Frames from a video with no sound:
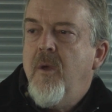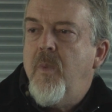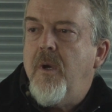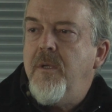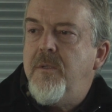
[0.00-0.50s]

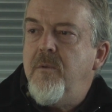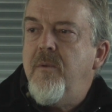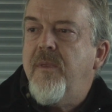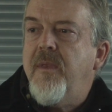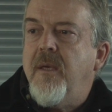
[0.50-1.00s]
But I do
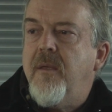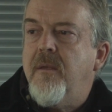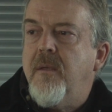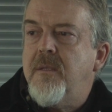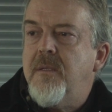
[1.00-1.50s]
think
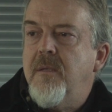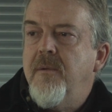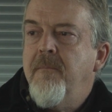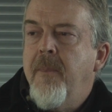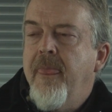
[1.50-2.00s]
that
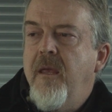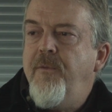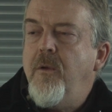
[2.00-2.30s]
if